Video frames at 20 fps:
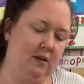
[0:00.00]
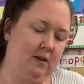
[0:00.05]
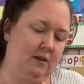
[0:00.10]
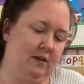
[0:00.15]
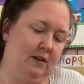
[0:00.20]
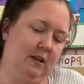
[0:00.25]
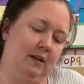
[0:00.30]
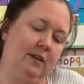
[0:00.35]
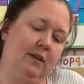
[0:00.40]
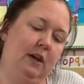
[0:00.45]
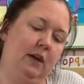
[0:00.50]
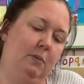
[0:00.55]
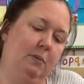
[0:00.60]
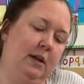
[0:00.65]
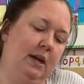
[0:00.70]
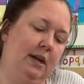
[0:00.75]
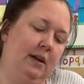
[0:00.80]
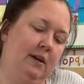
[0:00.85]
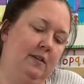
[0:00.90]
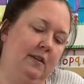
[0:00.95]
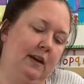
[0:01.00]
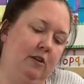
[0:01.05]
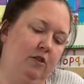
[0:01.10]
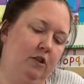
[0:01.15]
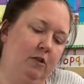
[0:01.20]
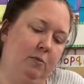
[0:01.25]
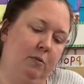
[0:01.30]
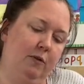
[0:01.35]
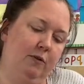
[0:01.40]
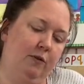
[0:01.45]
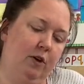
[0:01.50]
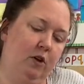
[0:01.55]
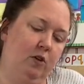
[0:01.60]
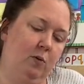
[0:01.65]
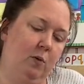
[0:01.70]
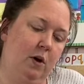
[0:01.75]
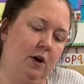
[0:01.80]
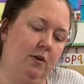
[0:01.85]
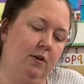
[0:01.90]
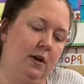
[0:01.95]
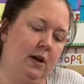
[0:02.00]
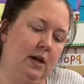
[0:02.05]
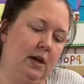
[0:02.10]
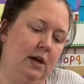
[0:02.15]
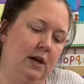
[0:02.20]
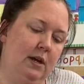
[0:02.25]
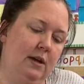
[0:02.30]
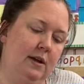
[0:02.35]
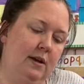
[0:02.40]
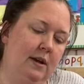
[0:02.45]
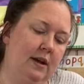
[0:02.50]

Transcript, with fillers: It's gonna take a minute because I just put fresh water in.